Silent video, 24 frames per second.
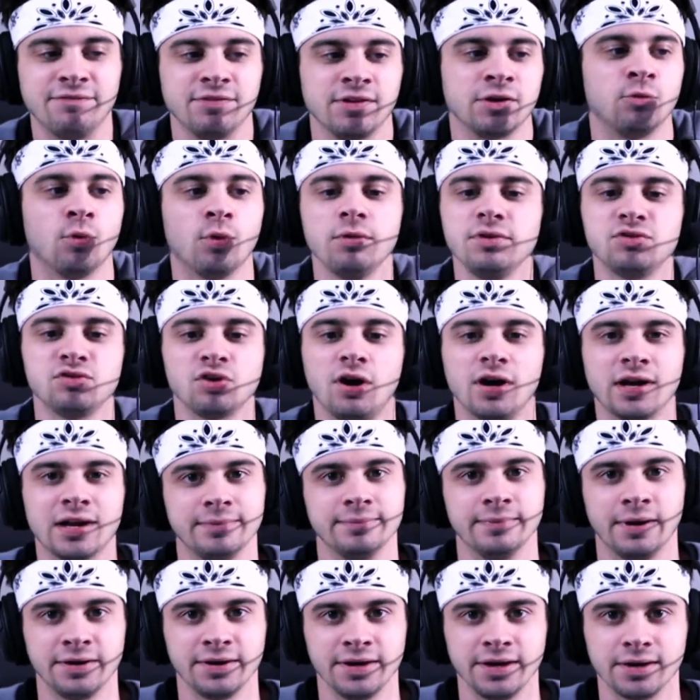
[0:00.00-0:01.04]
Like, what are we talking
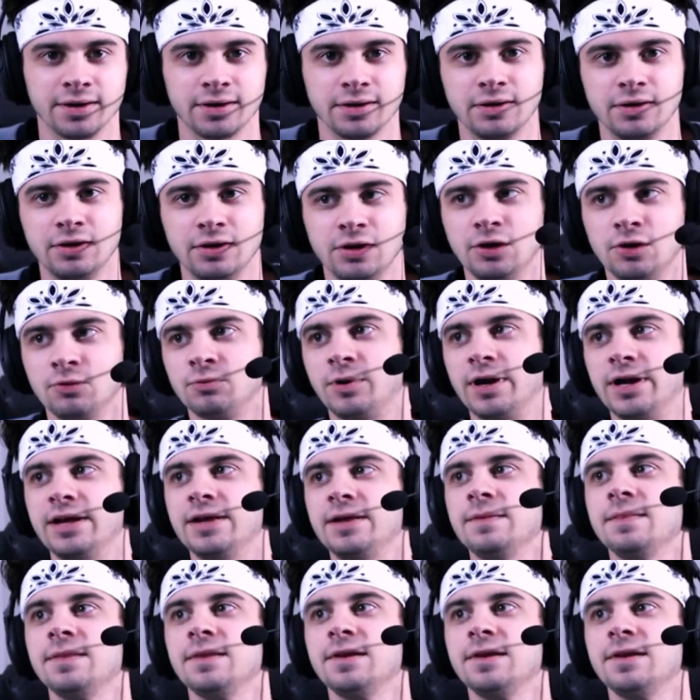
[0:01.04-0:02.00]
about here, right?